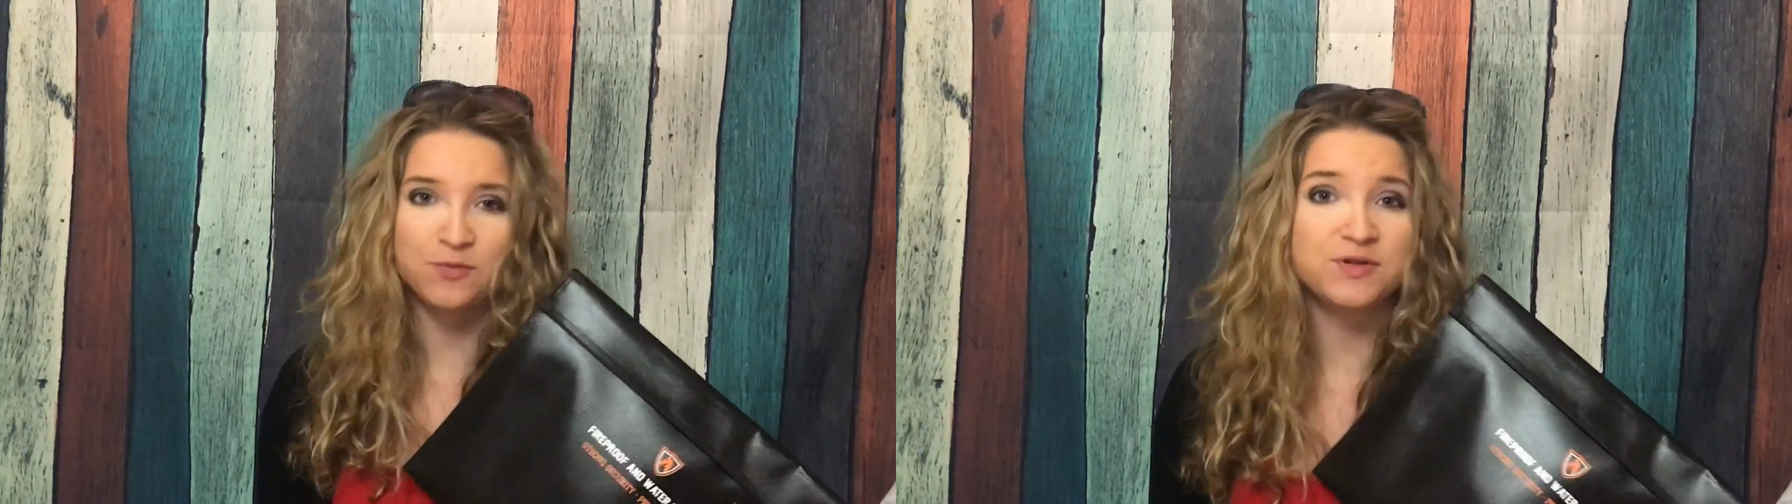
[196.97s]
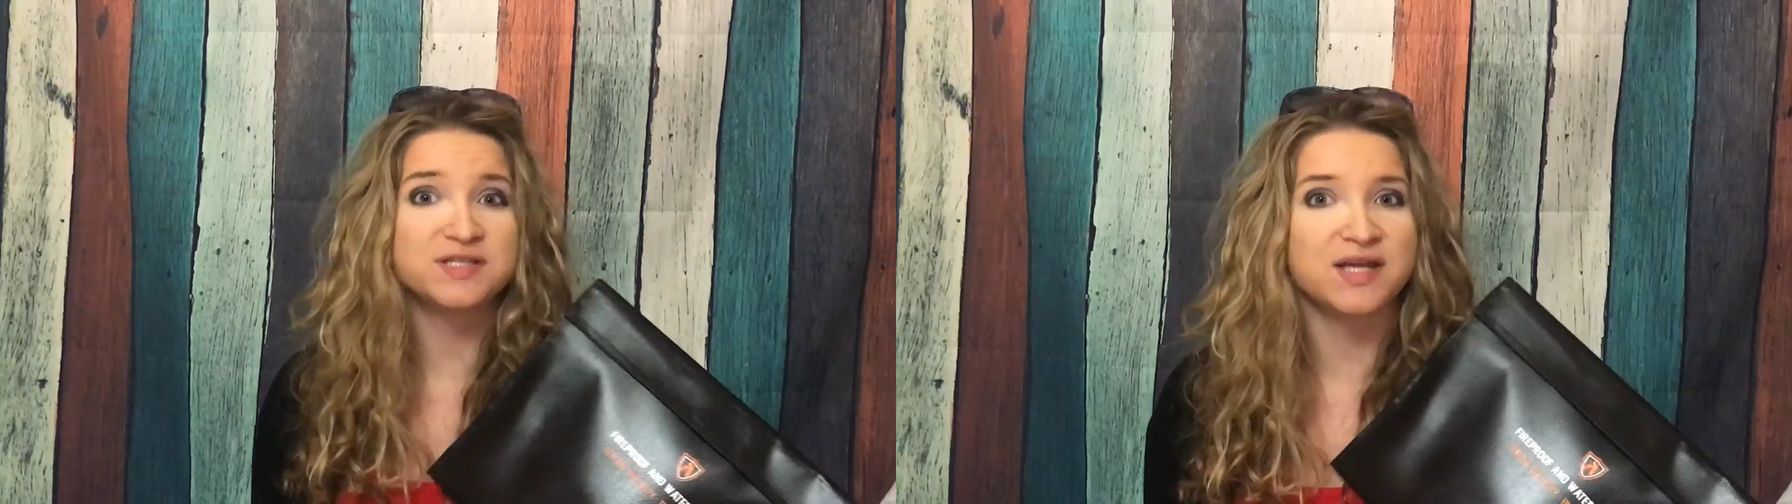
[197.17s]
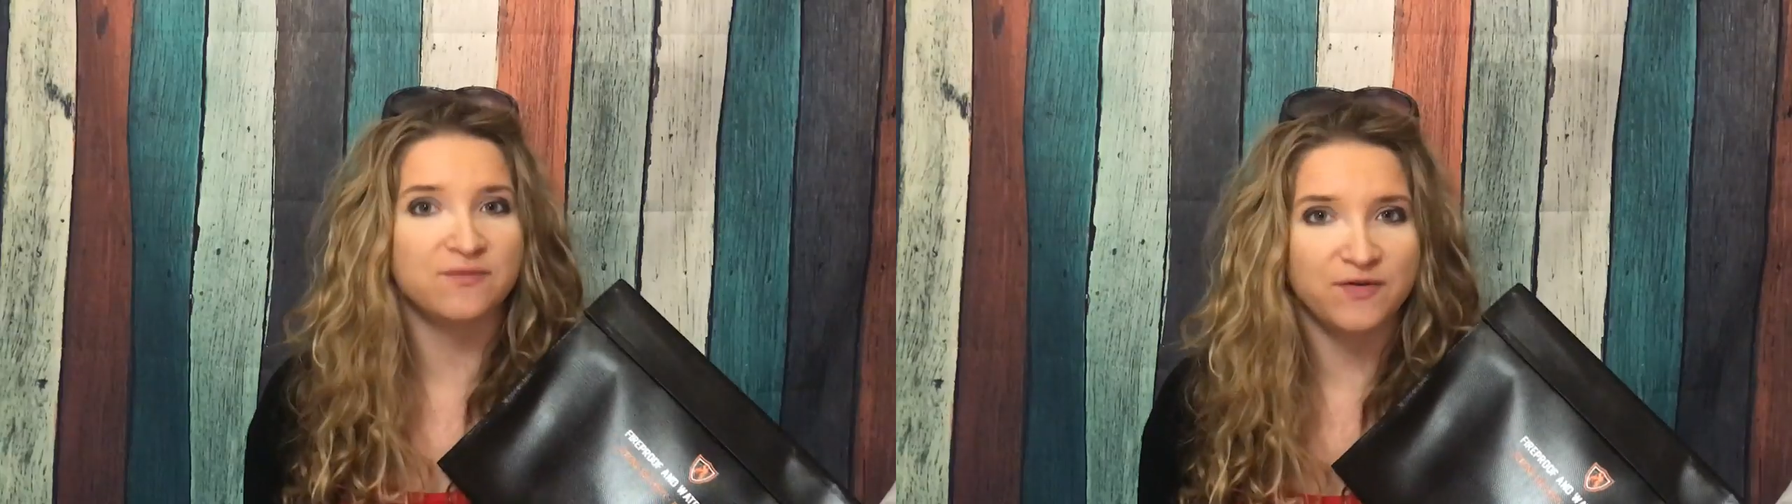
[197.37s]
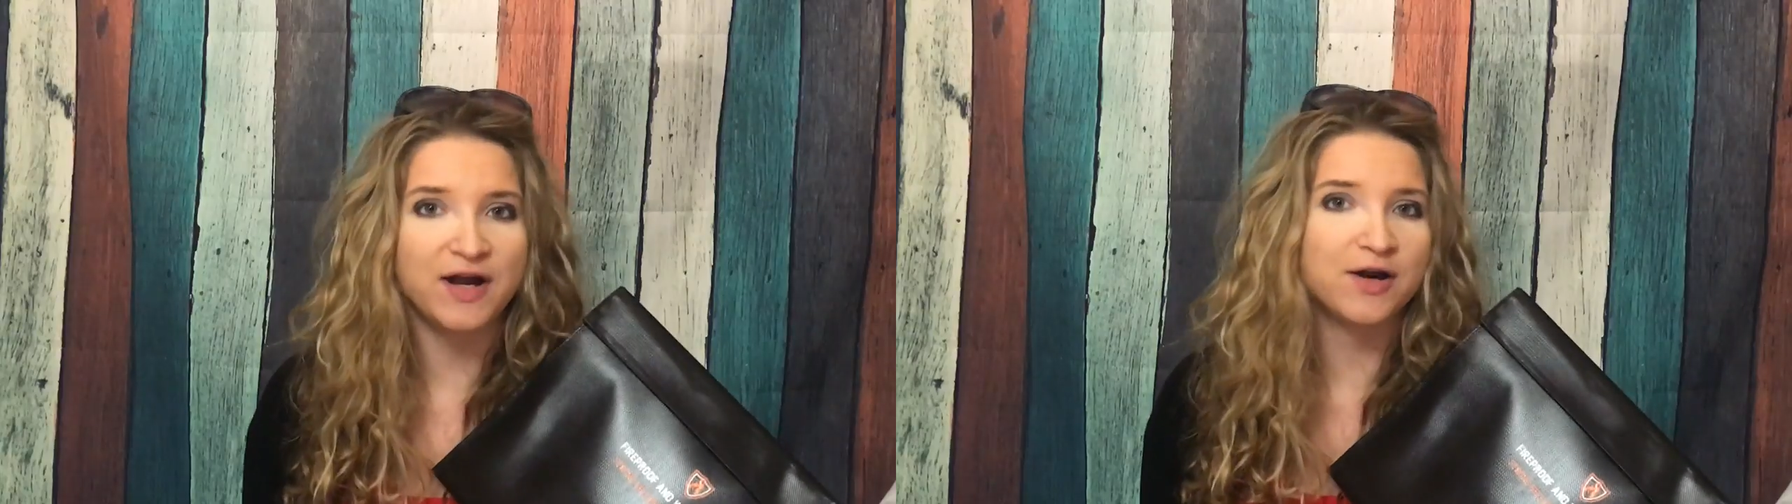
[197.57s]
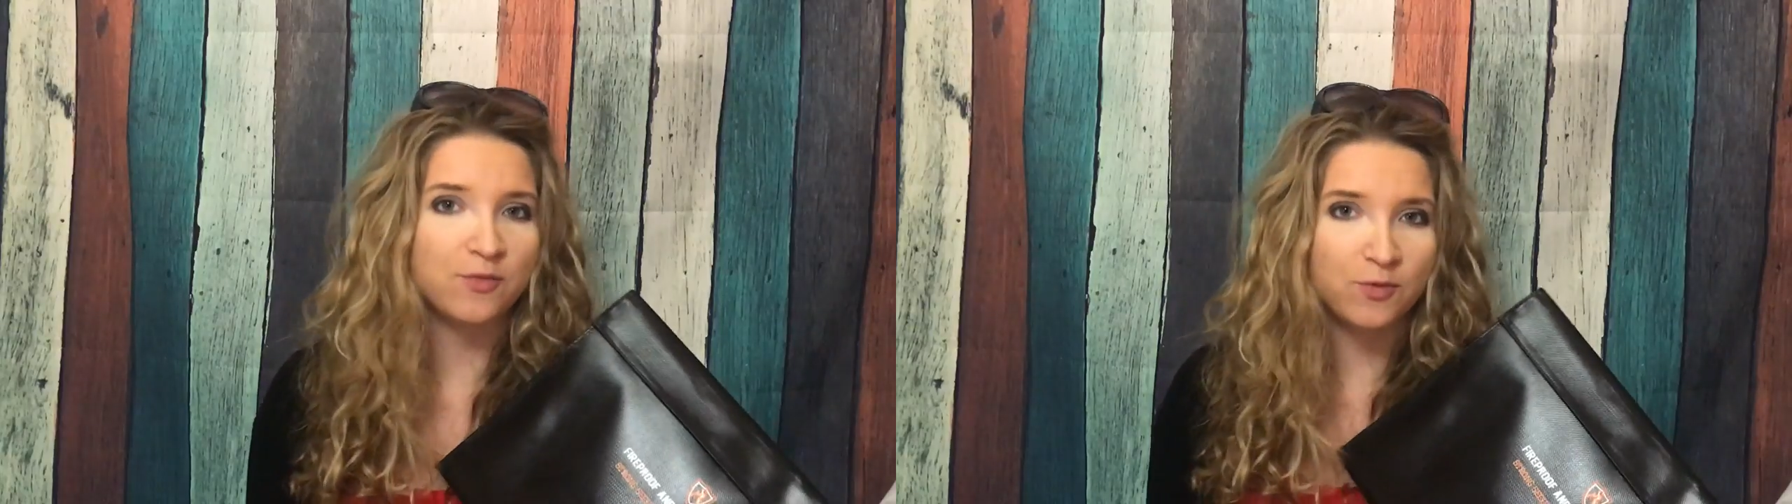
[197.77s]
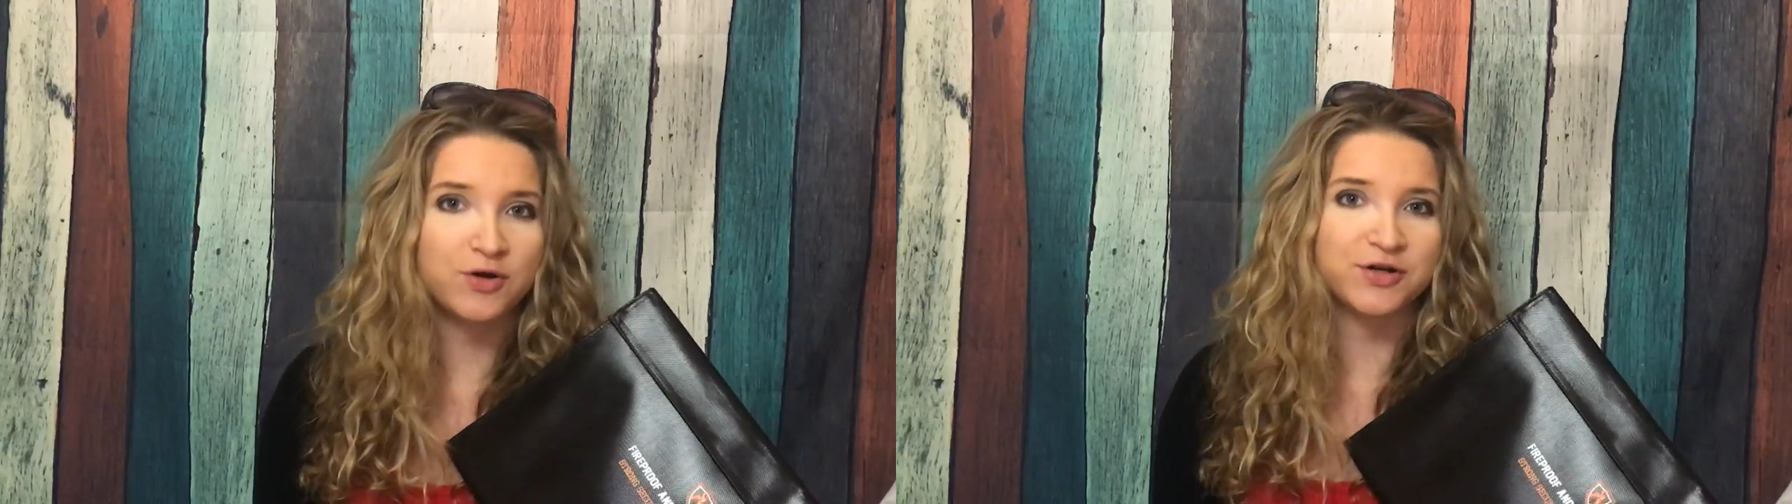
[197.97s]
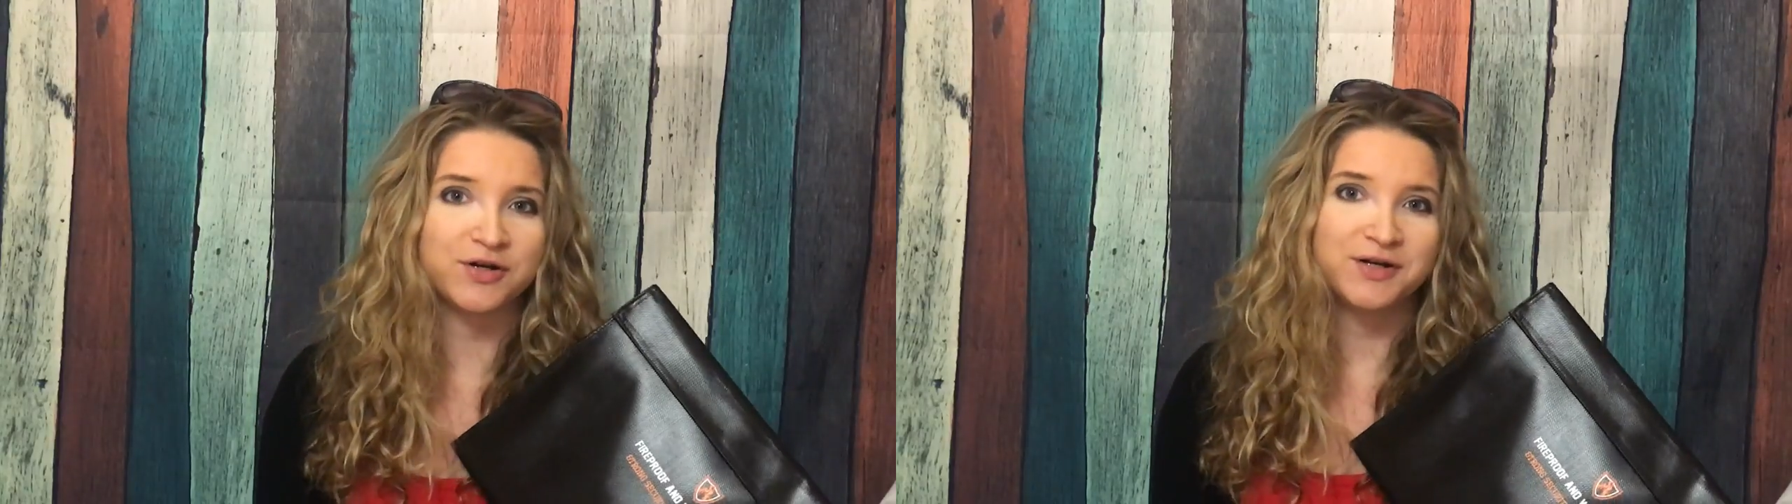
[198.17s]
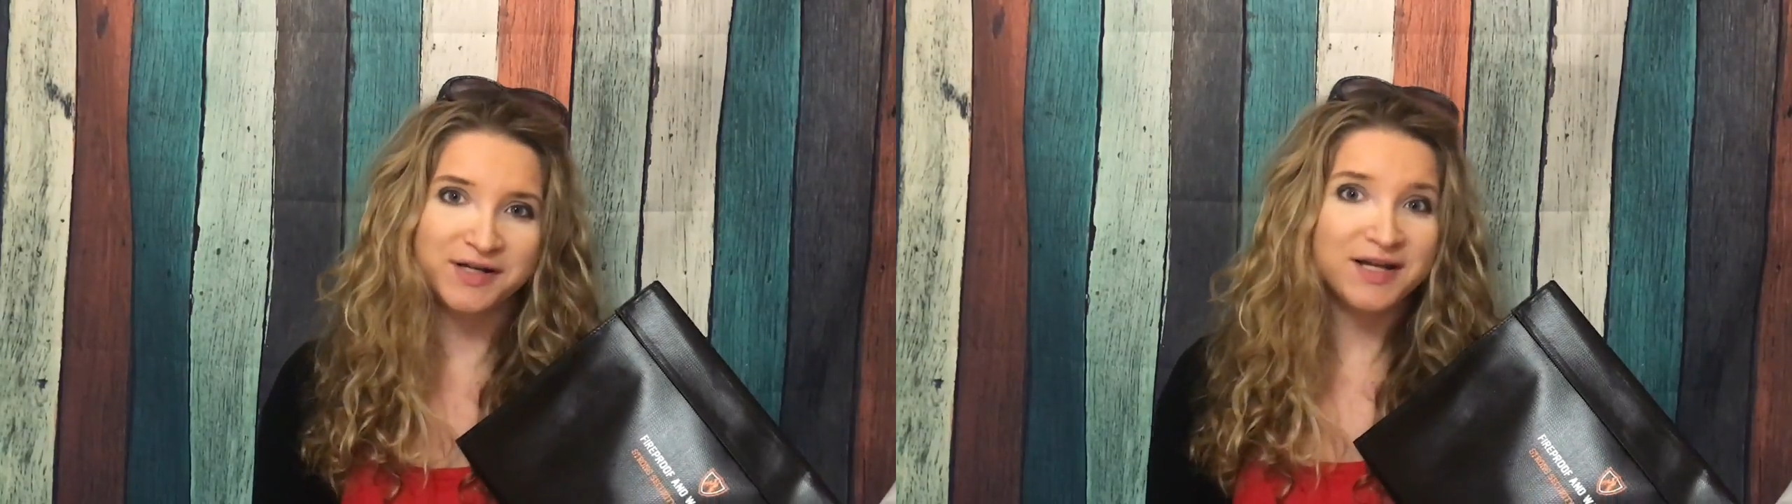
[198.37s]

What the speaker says: It can withstand fire, water.